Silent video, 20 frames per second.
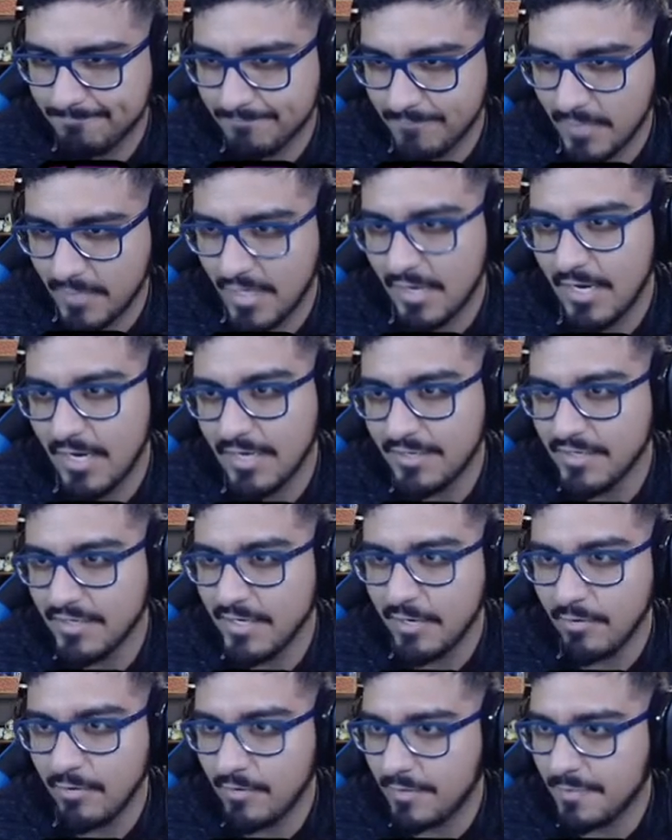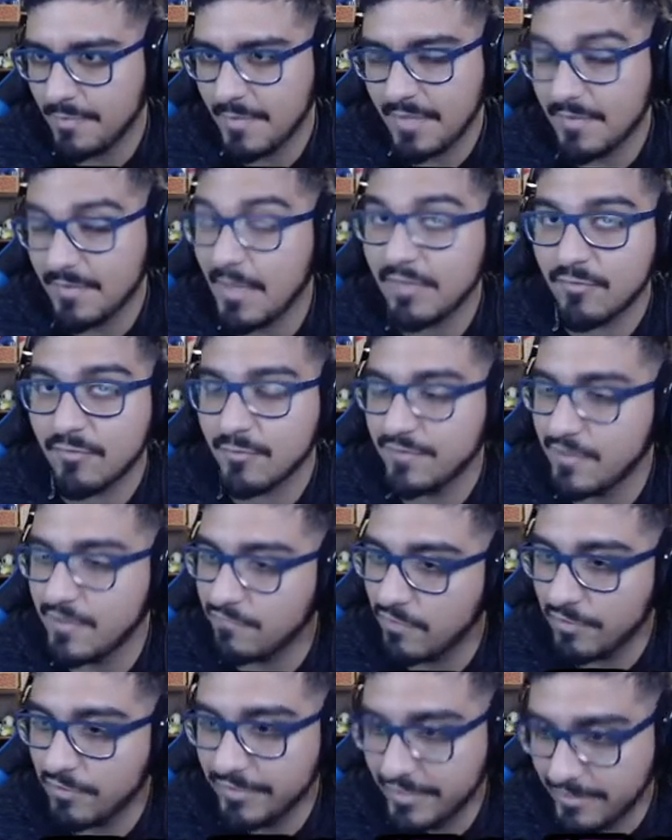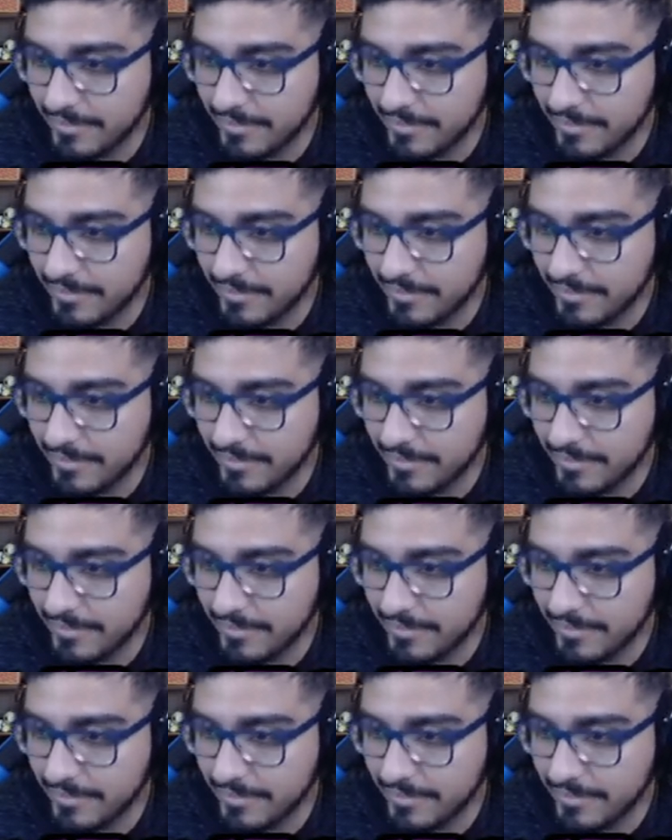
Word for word: I did not know that that's what safeguard did.